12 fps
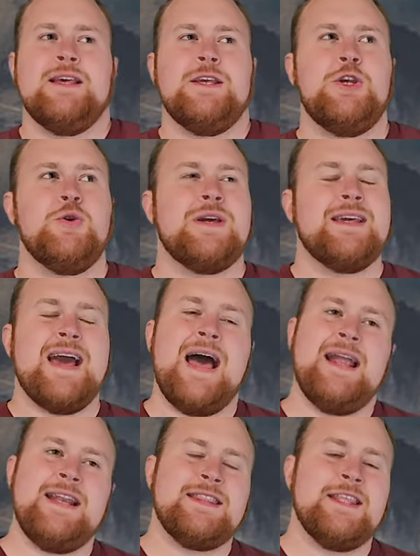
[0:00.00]
You can
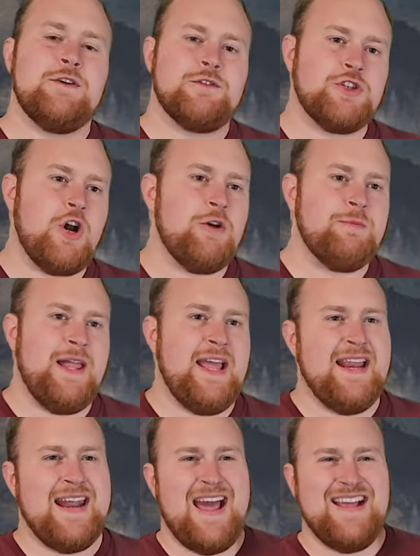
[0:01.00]
kind of think of
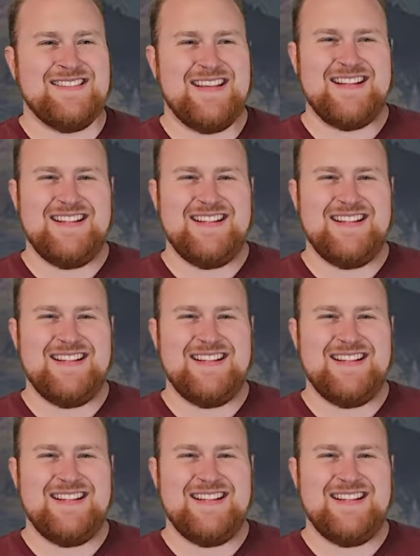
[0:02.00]
Shardblade as like a